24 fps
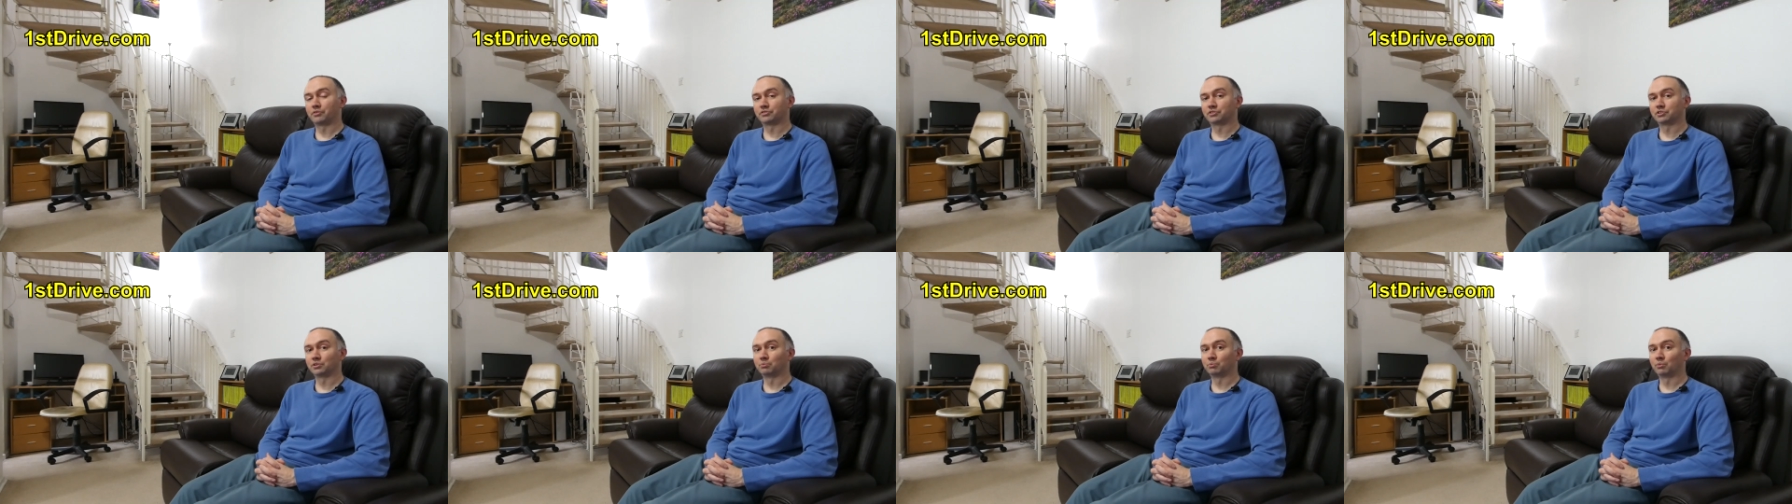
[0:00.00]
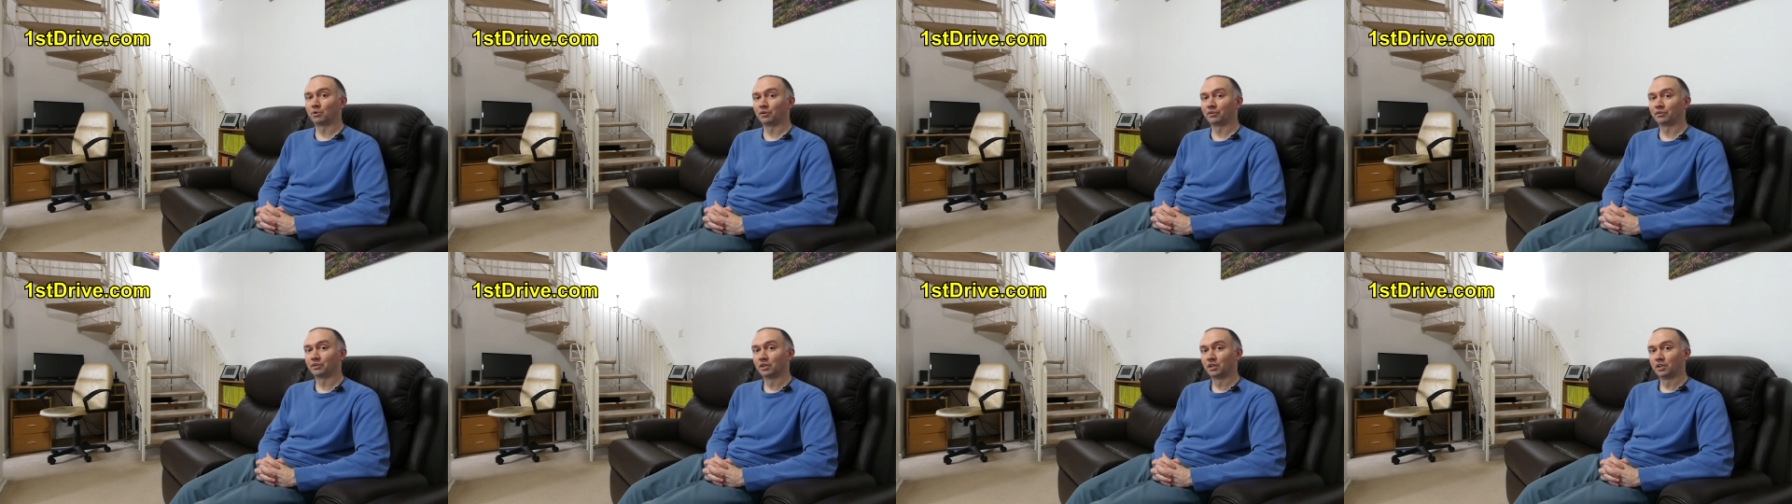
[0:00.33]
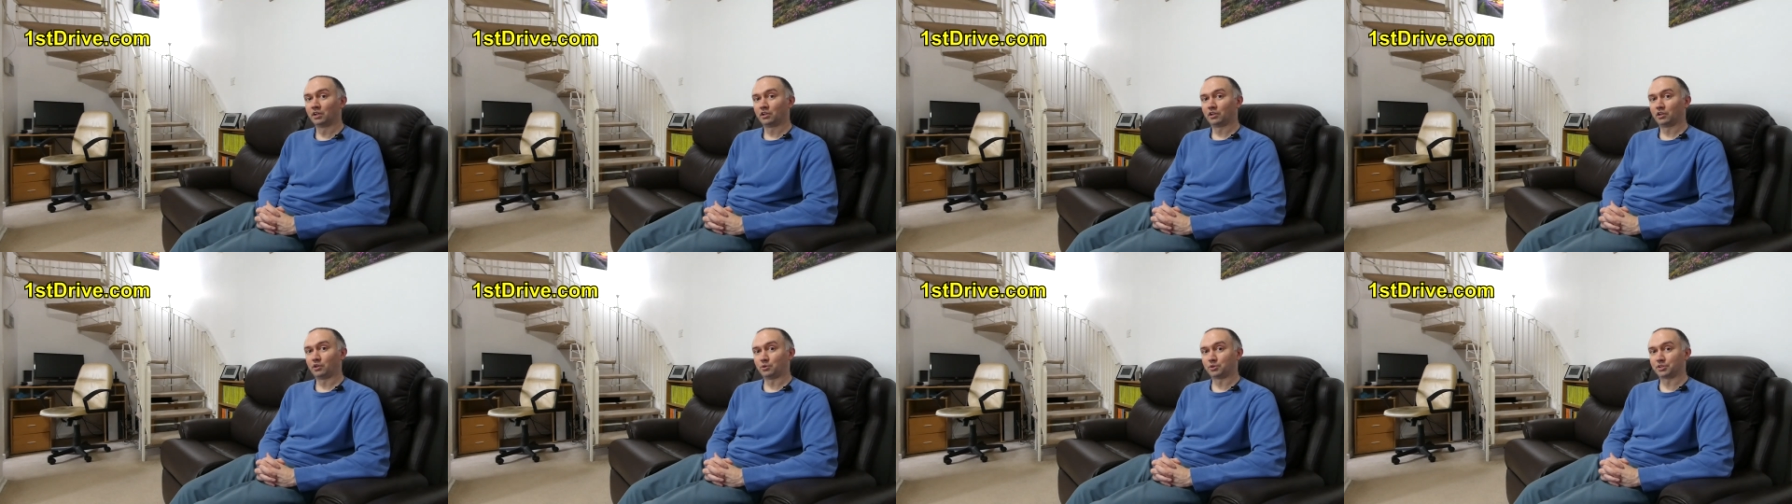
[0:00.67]
someone
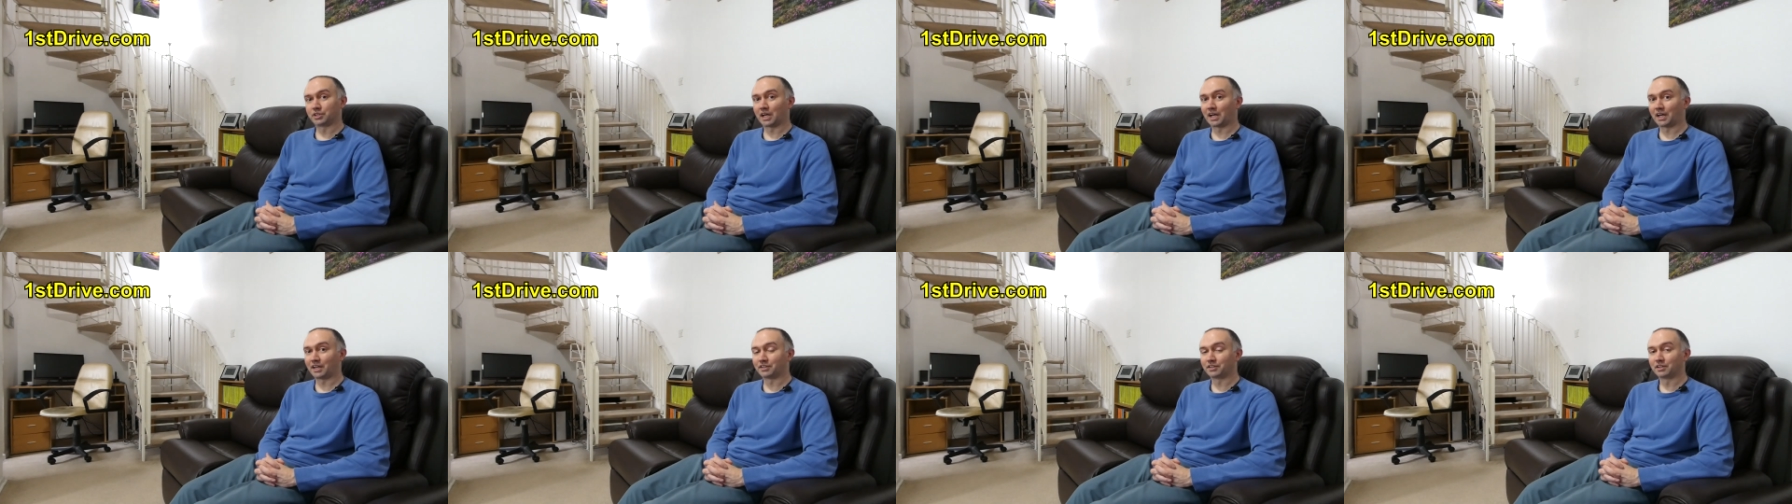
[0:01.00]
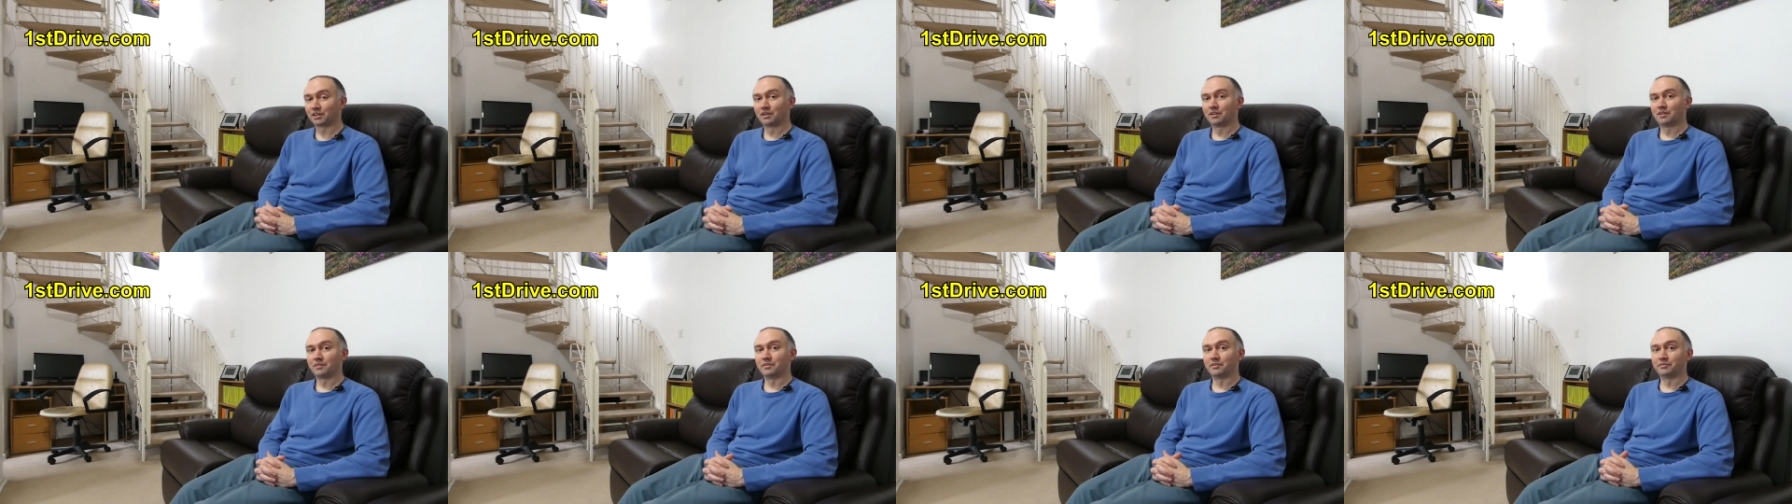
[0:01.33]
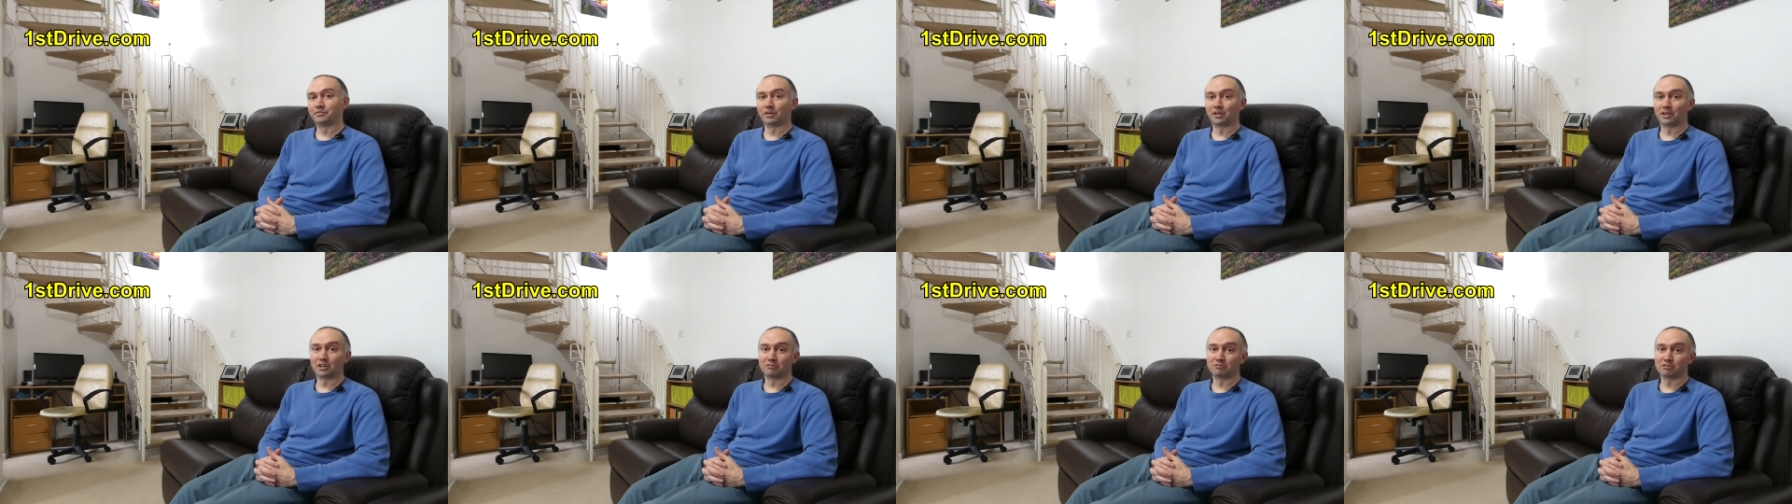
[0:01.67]
who's had the
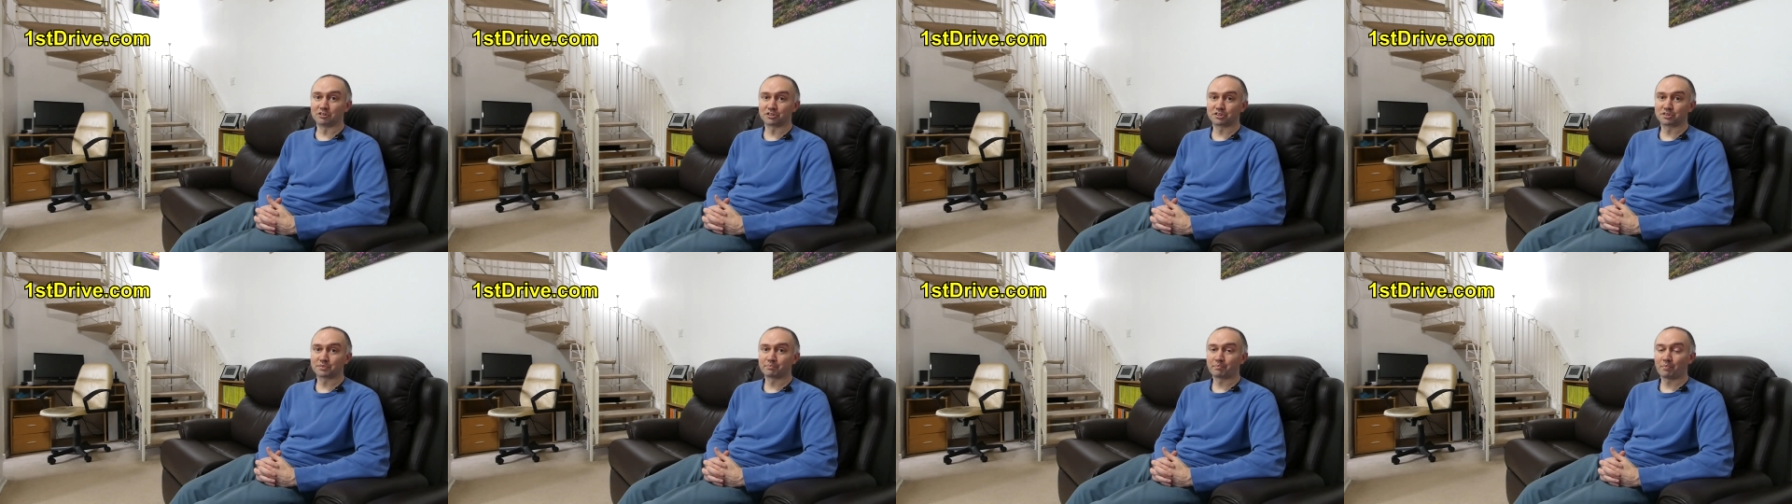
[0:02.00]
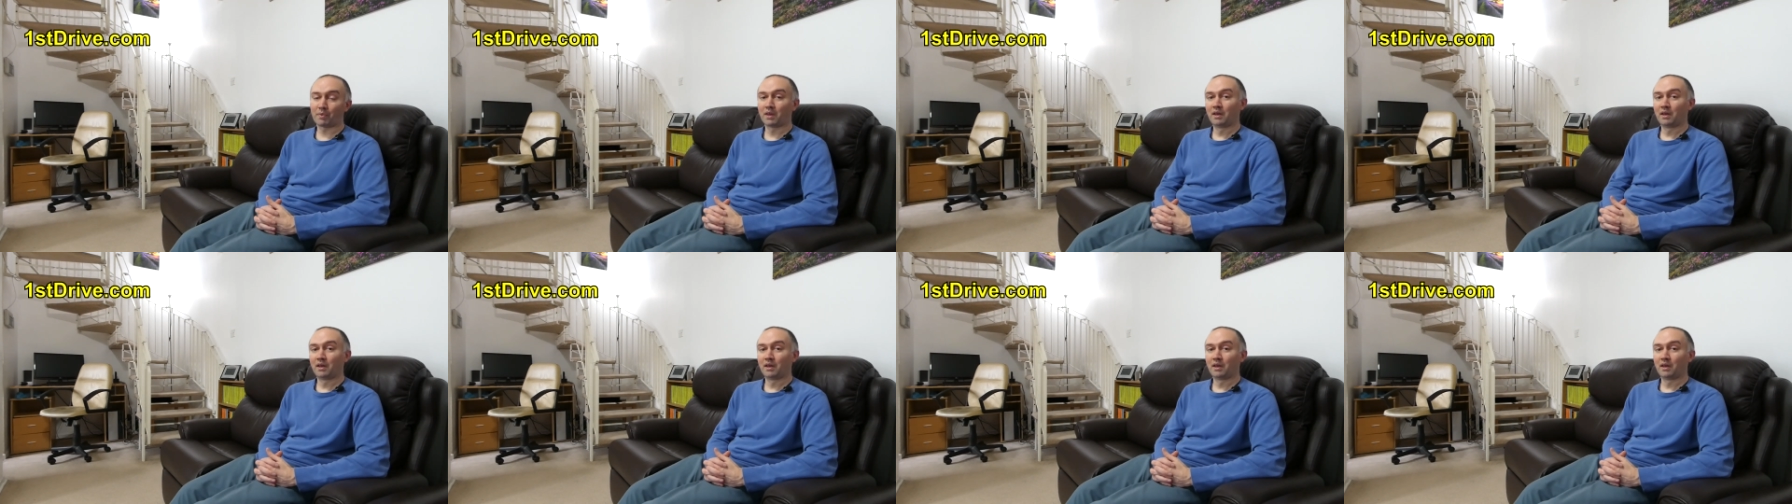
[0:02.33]
virus.